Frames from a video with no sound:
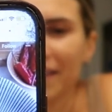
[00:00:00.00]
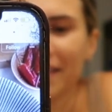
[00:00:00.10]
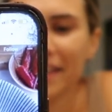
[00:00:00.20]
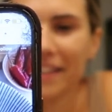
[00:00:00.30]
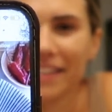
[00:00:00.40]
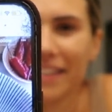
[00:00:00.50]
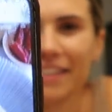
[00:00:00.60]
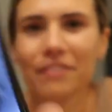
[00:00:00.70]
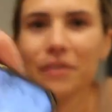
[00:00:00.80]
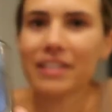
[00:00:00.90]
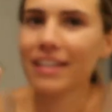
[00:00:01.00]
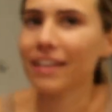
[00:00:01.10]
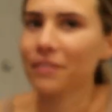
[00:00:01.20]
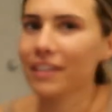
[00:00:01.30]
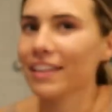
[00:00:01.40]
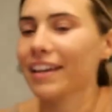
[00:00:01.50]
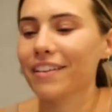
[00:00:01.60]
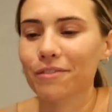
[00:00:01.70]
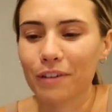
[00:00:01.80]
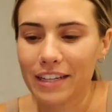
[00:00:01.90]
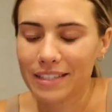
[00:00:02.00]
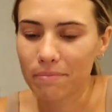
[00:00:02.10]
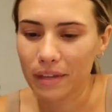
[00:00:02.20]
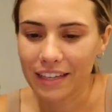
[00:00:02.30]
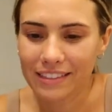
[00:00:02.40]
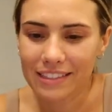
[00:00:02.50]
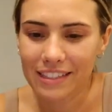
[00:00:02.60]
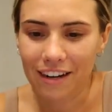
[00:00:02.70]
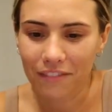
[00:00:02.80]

If you can tell, I really like rice and beans and